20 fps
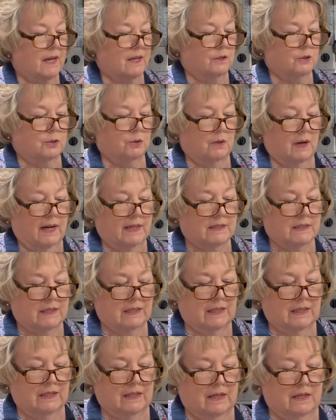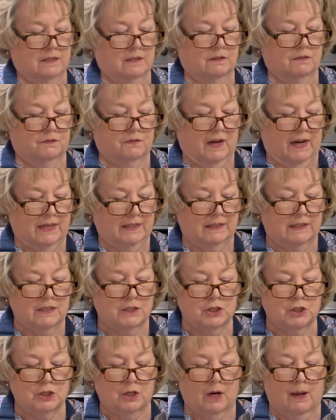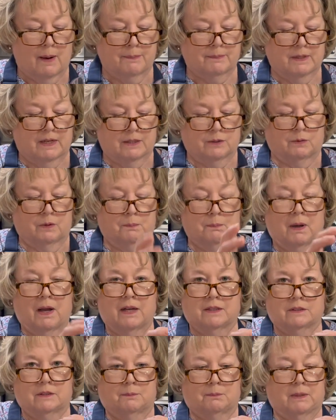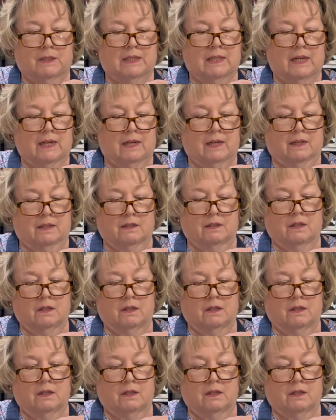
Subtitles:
try to get it as finely chopped as we possibly can.